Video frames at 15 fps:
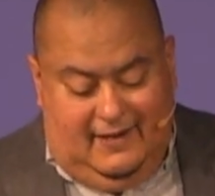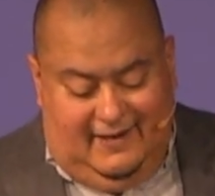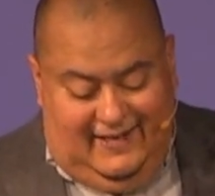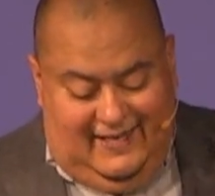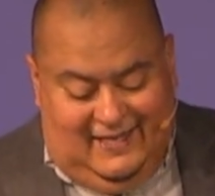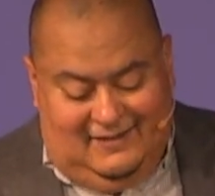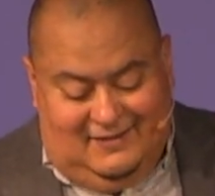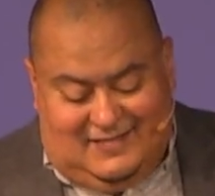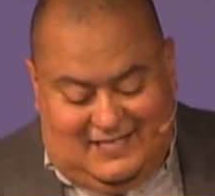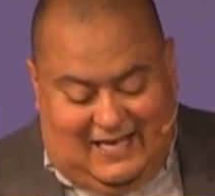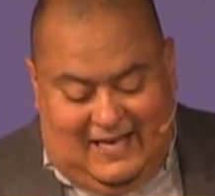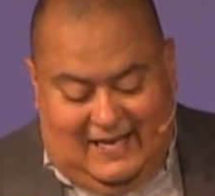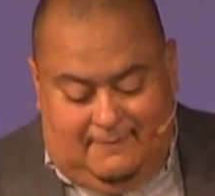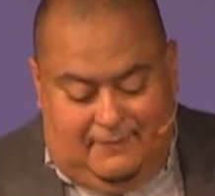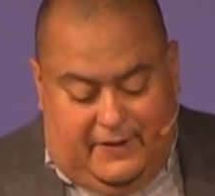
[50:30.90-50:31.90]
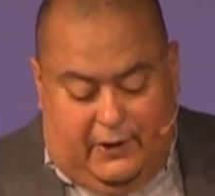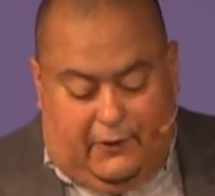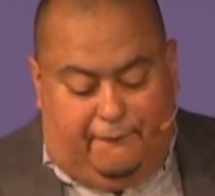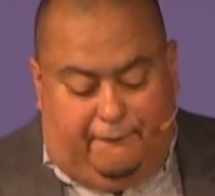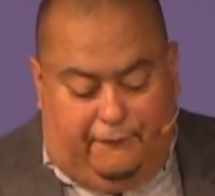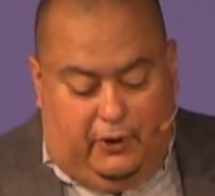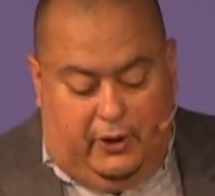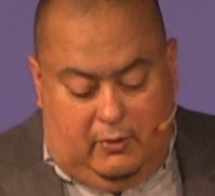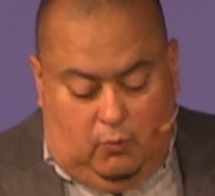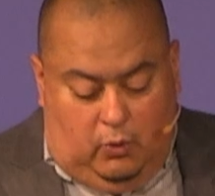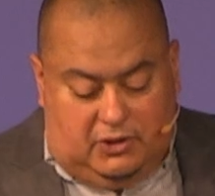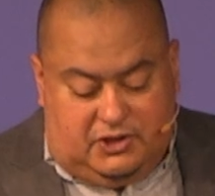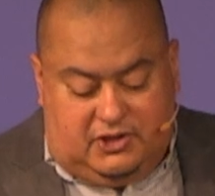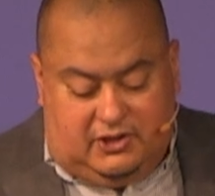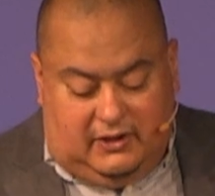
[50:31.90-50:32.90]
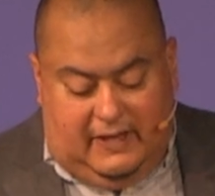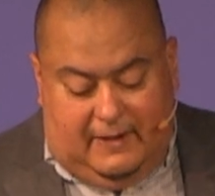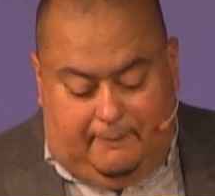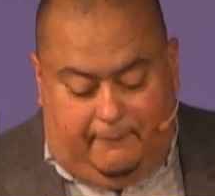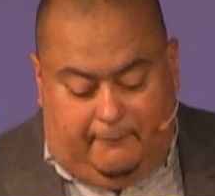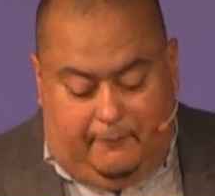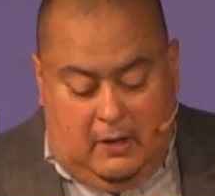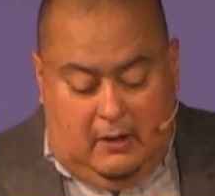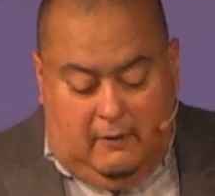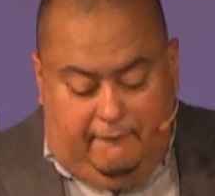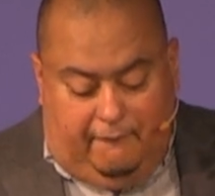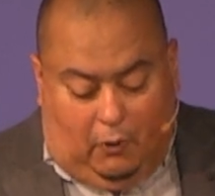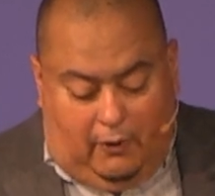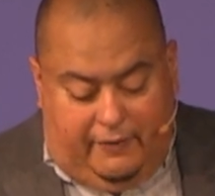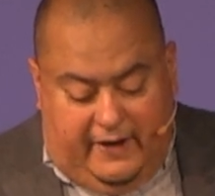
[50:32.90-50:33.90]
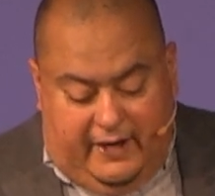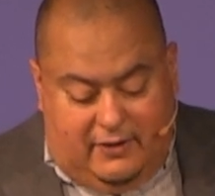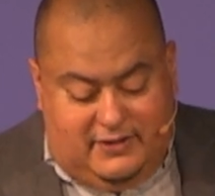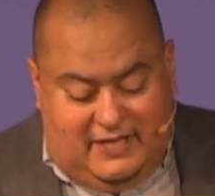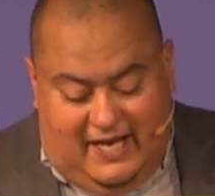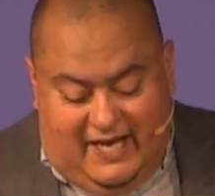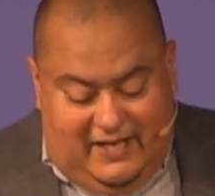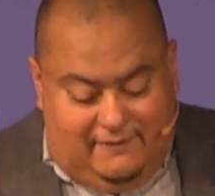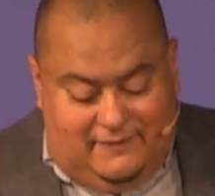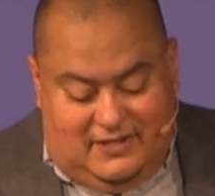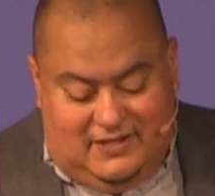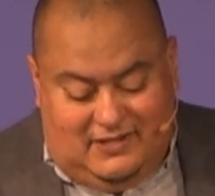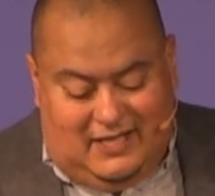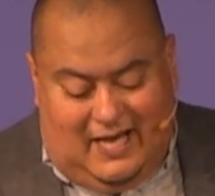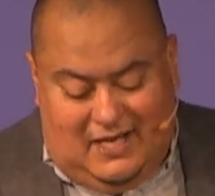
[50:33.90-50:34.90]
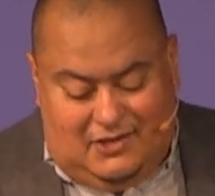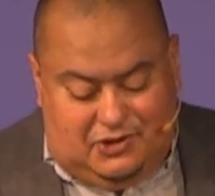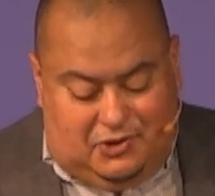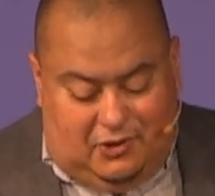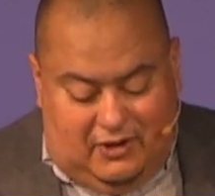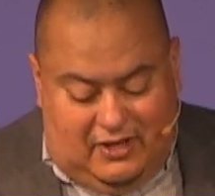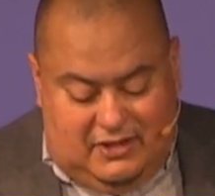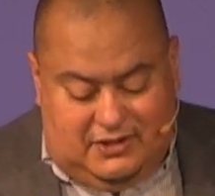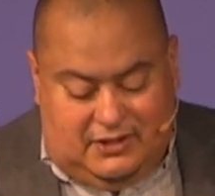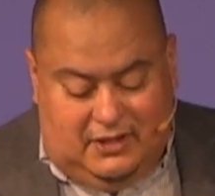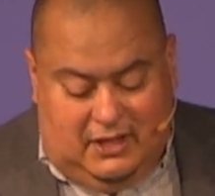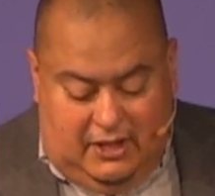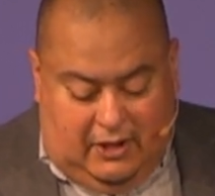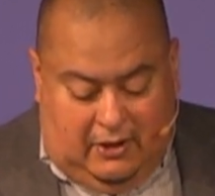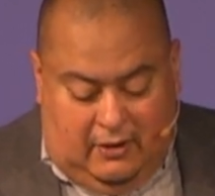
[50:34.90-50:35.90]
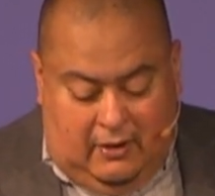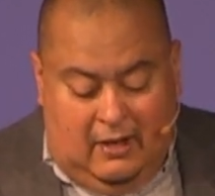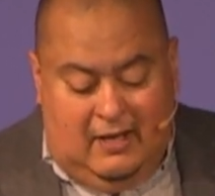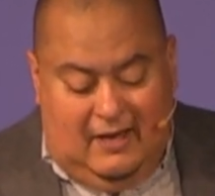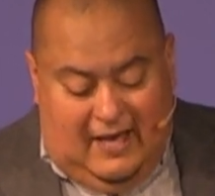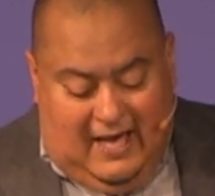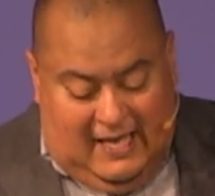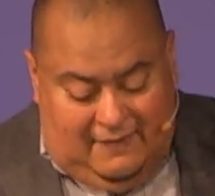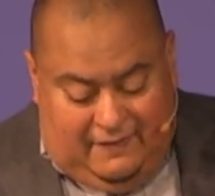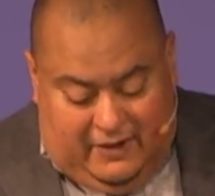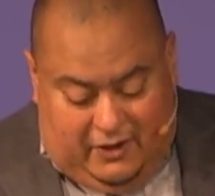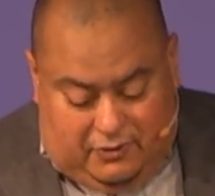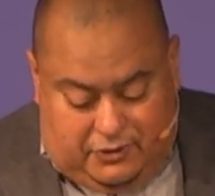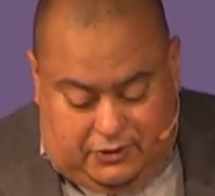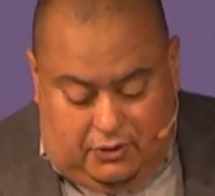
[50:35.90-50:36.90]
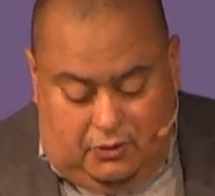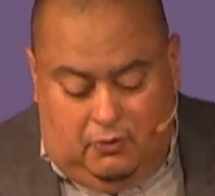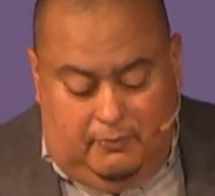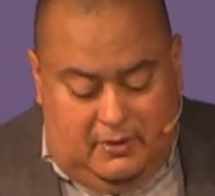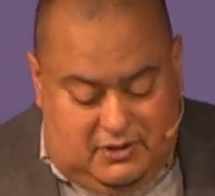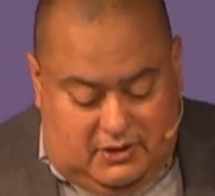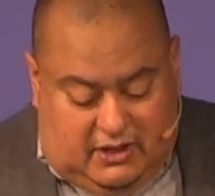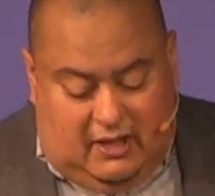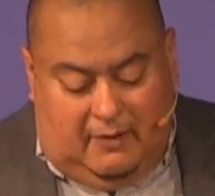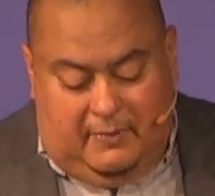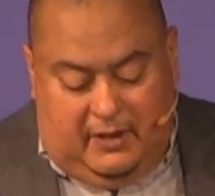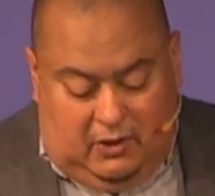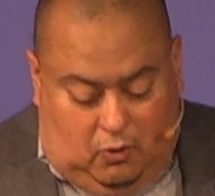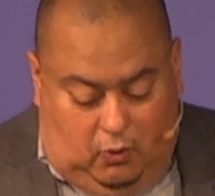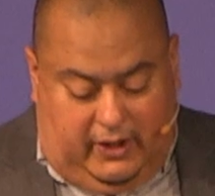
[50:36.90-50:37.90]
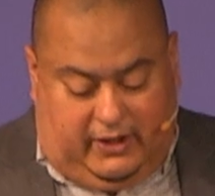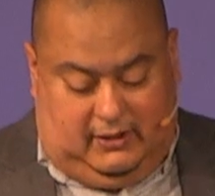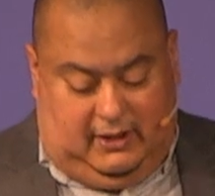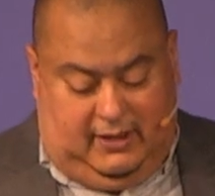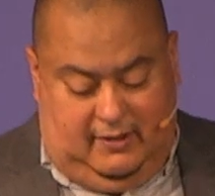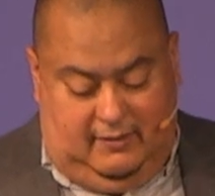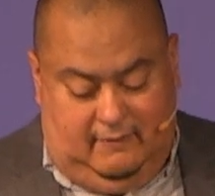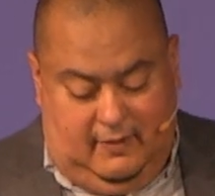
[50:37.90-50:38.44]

In time, their foot will slip, for their day of disaster is near, and their doom is coming quickly.